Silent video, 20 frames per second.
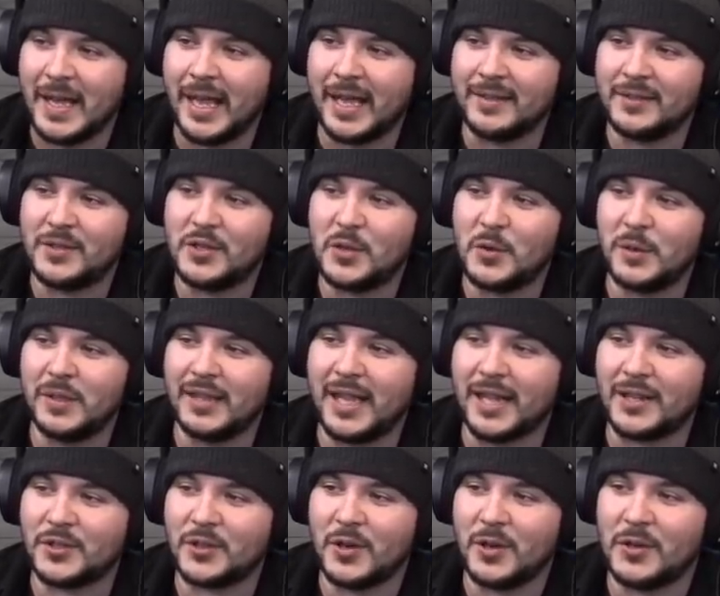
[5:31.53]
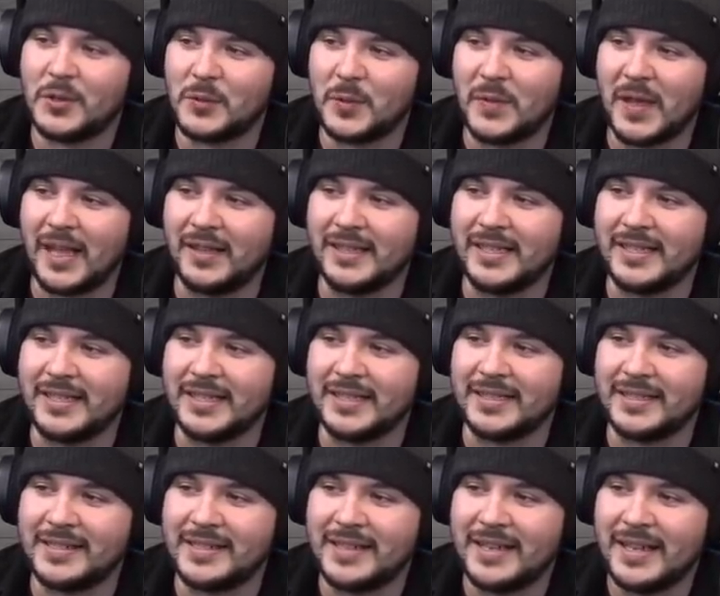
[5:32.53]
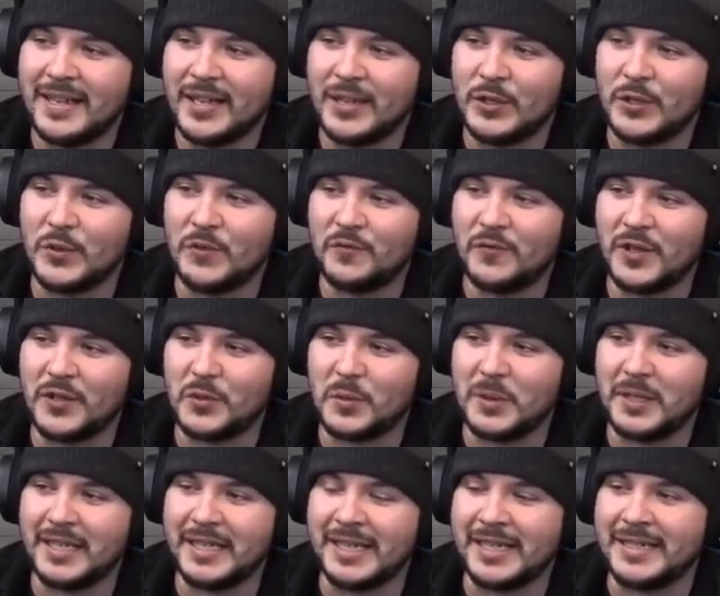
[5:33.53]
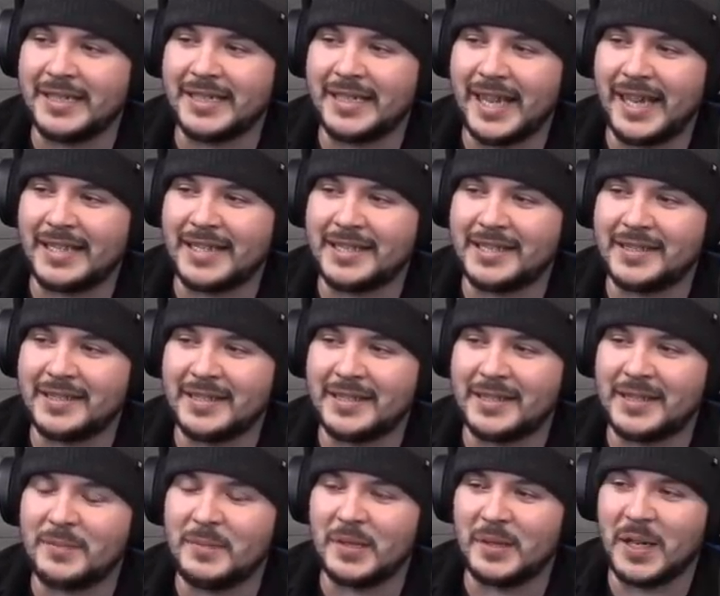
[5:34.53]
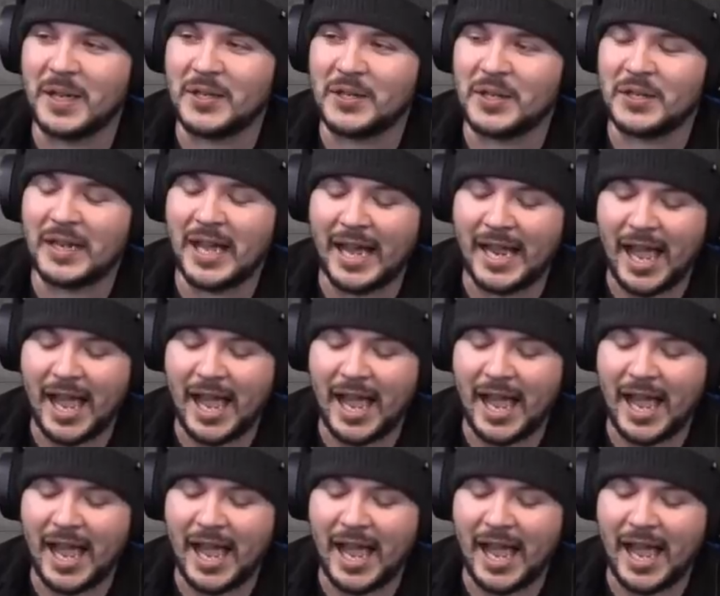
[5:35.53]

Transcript: and two electrodes with LEDs to visually indicate stimulation.